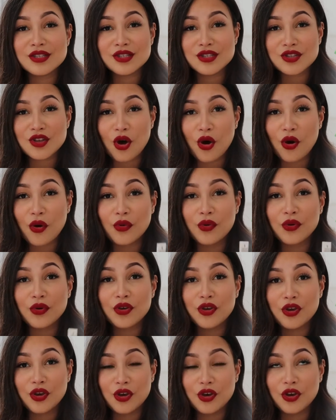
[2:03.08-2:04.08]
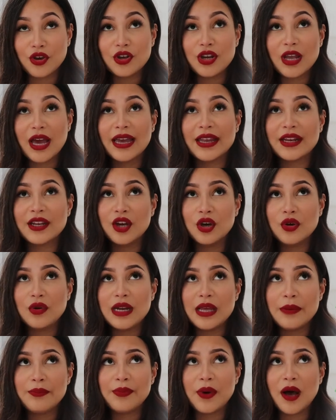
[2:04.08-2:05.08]
so good. I know
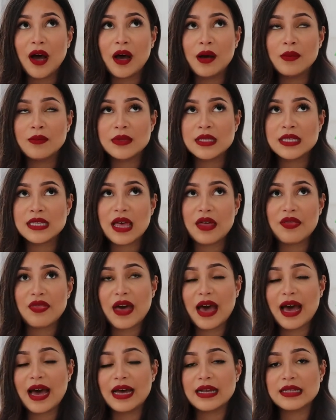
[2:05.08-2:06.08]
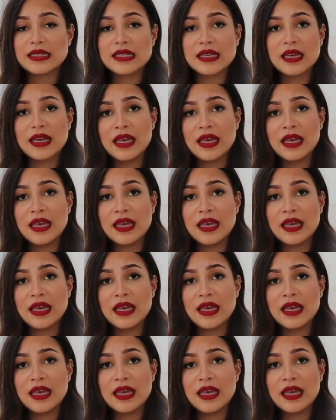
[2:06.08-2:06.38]
lip balms that